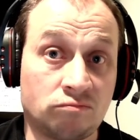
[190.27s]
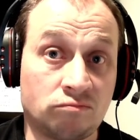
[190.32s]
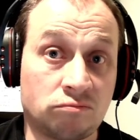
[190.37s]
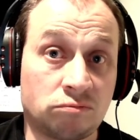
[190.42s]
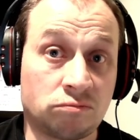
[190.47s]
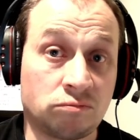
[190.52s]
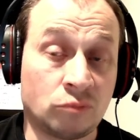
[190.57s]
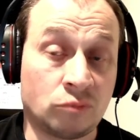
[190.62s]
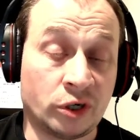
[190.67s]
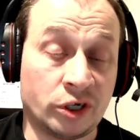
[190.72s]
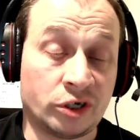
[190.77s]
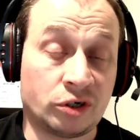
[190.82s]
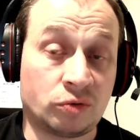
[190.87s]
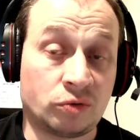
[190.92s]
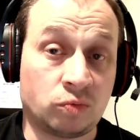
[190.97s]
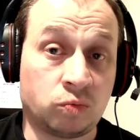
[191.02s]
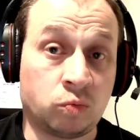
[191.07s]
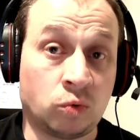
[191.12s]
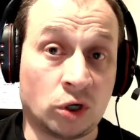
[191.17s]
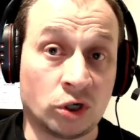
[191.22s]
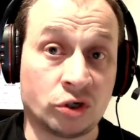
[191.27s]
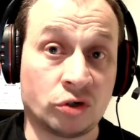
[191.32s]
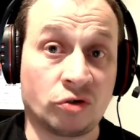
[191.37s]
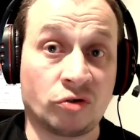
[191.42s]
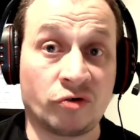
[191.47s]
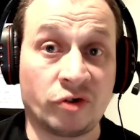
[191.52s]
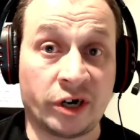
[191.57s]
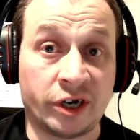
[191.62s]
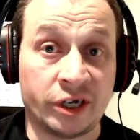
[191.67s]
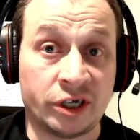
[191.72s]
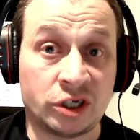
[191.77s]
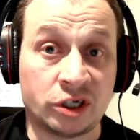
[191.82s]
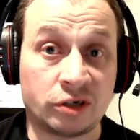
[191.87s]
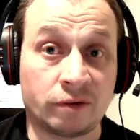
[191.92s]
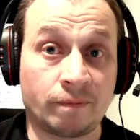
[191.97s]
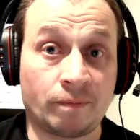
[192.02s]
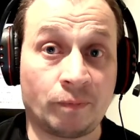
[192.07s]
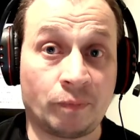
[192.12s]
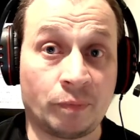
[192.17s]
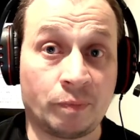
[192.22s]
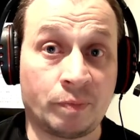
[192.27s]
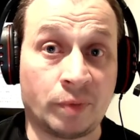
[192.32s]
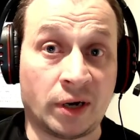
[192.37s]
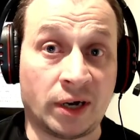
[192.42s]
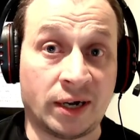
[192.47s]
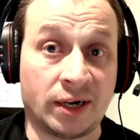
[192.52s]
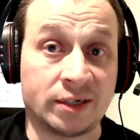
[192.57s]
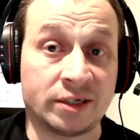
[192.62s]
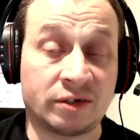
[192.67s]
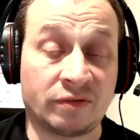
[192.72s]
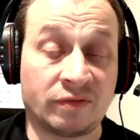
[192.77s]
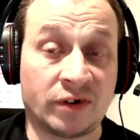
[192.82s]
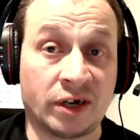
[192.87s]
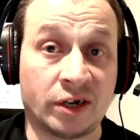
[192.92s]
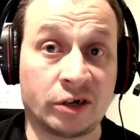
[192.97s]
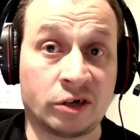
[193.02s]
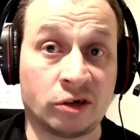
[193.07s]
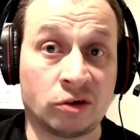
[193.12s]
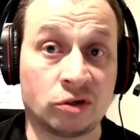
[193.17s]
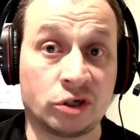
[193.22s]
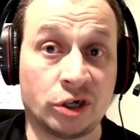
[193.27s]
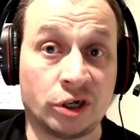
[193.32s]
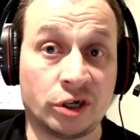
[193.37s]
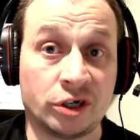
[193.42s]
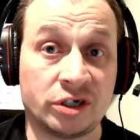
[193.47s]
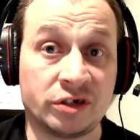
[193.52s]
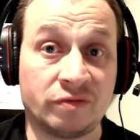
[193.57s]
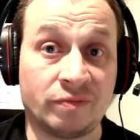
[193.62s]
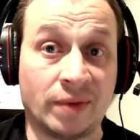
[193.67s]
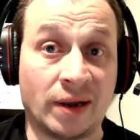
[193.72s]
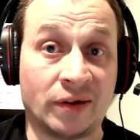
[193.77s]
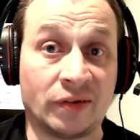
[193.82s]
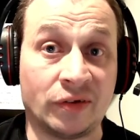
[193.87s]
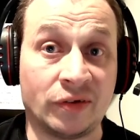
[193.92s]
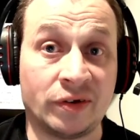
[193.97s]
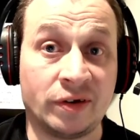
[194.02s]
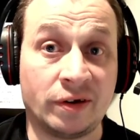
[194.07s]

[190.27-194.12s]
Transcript: which wasn't great, but I had to find an alternative method.